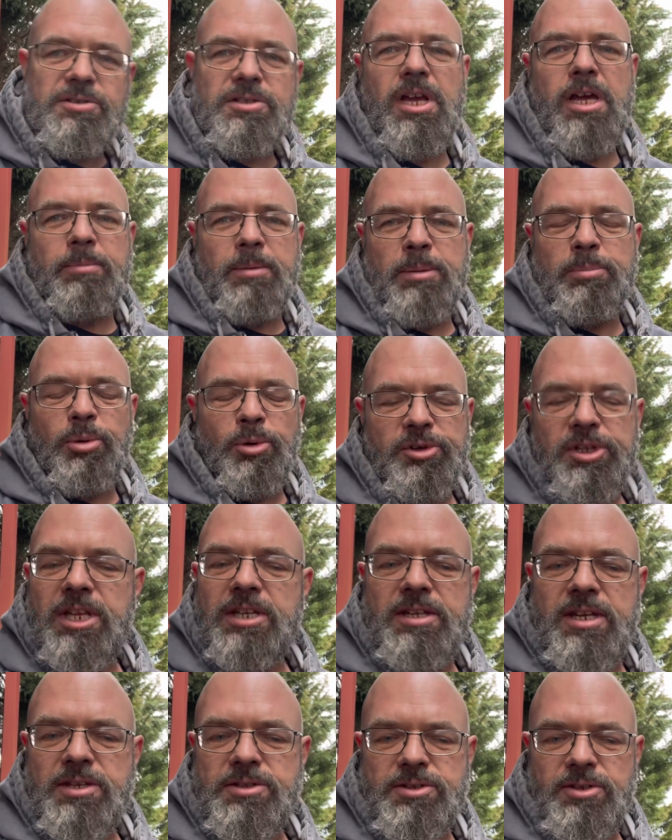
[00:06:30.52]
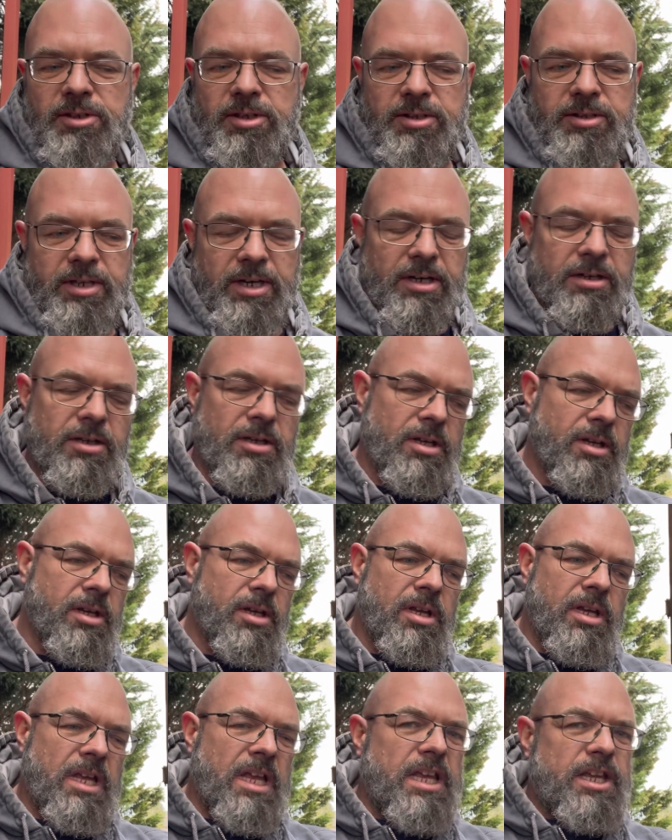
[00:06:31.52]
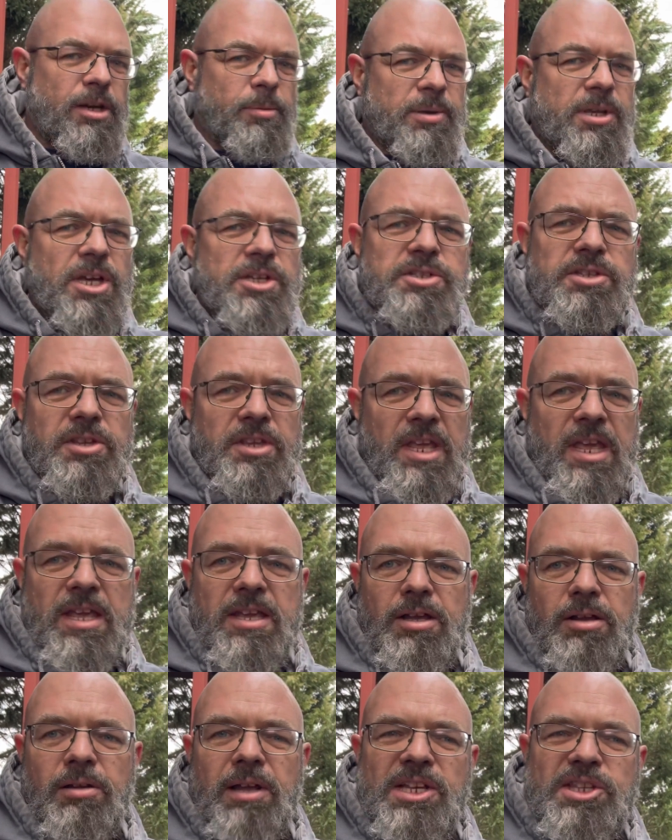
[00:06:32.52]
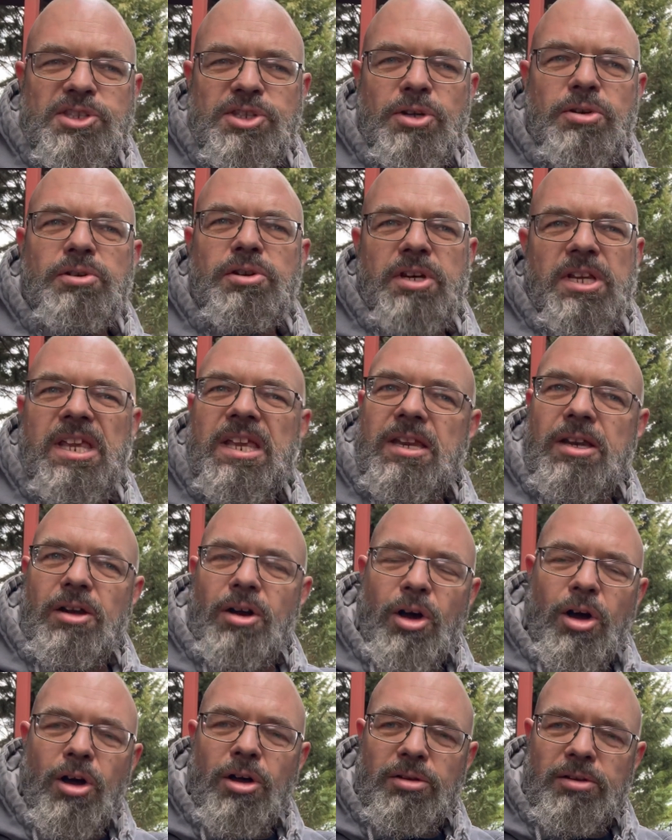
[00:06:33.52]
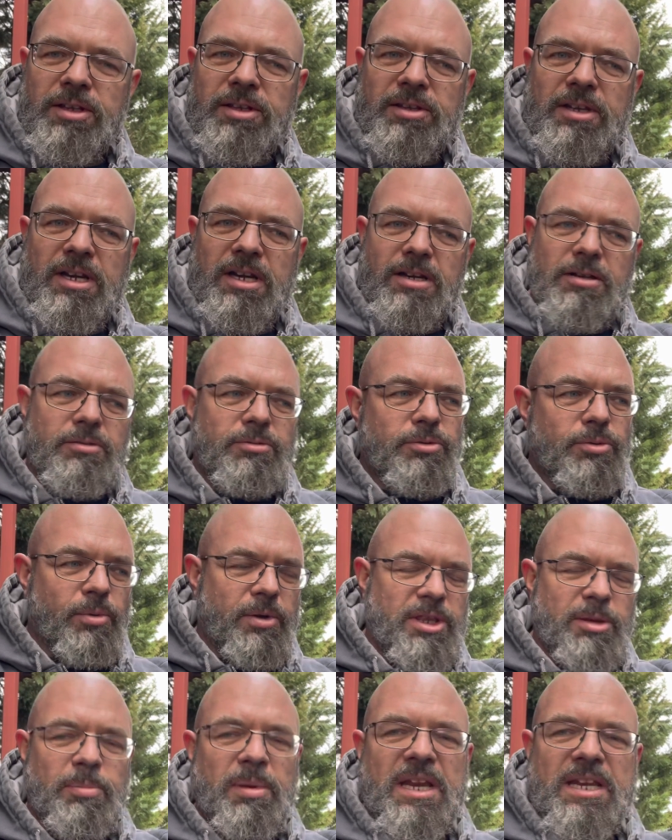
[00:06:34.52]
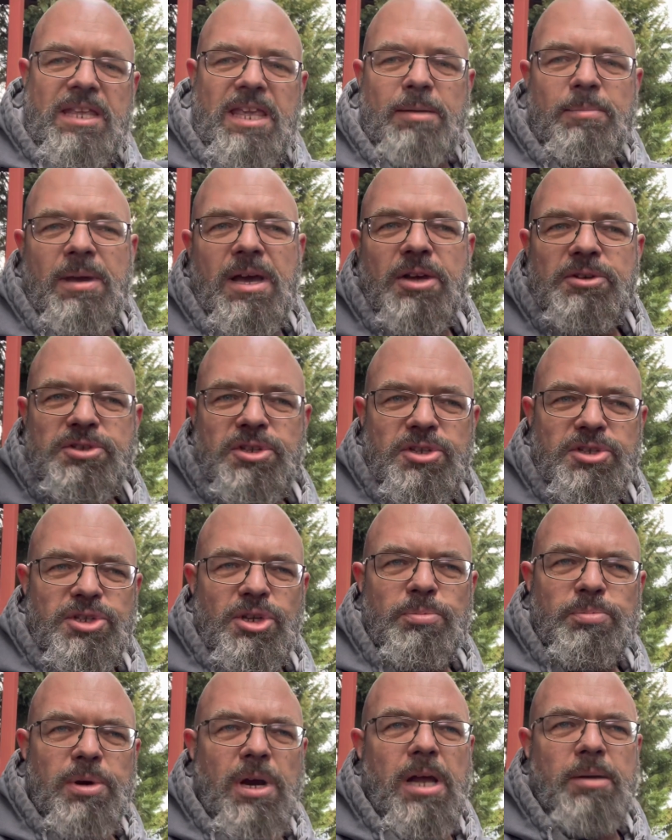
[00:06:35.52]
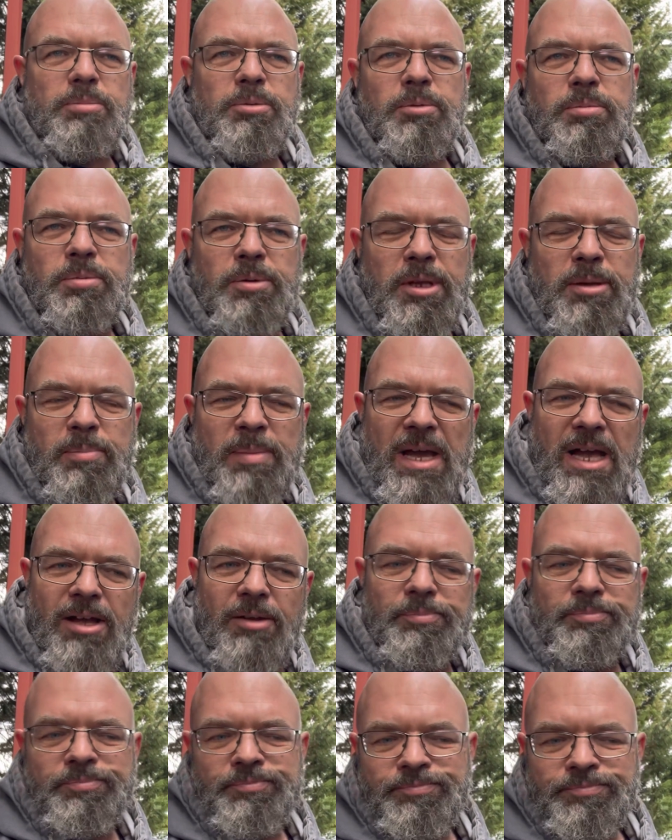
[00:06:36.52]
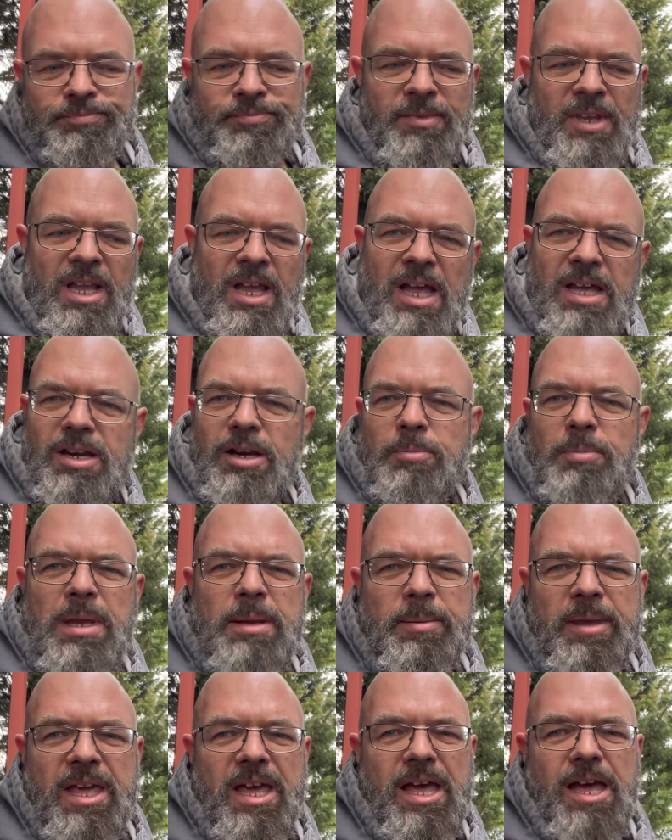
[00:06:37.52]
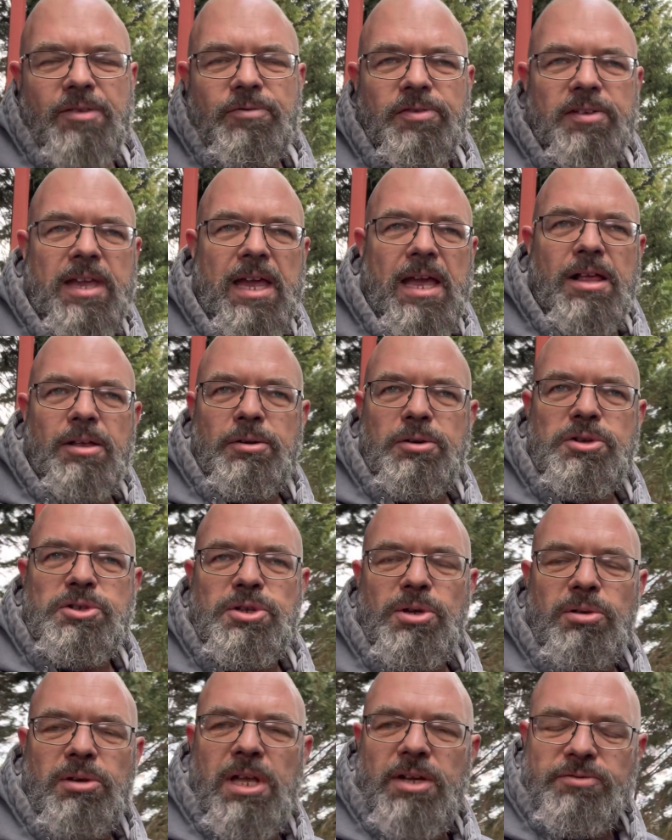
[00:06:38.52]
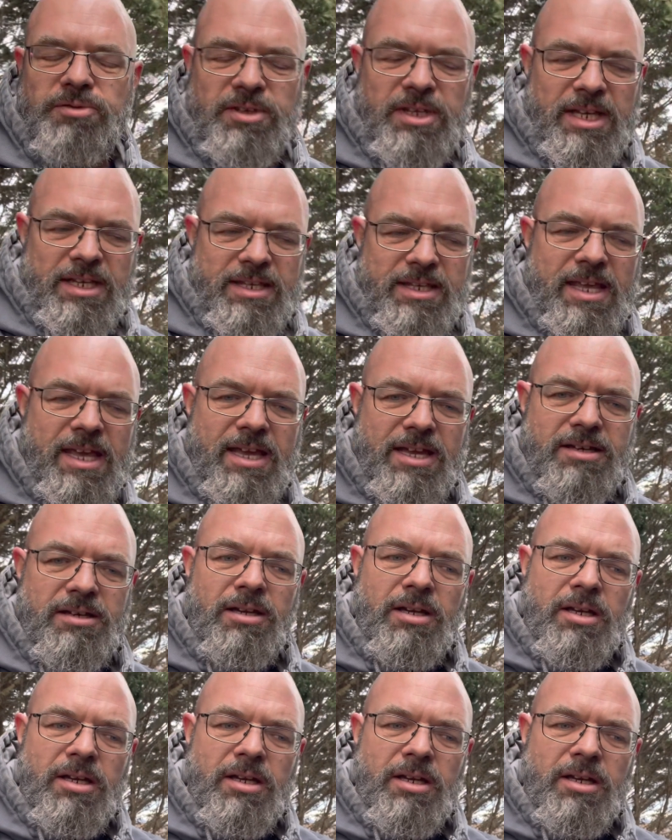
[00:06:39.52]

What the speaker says: time I poured that diesel in there. You know, because of the angle, I still couldn't get it all in there the way the bed came out. So there's still probably about, I don't know, maybe half a gallon or so left in that can.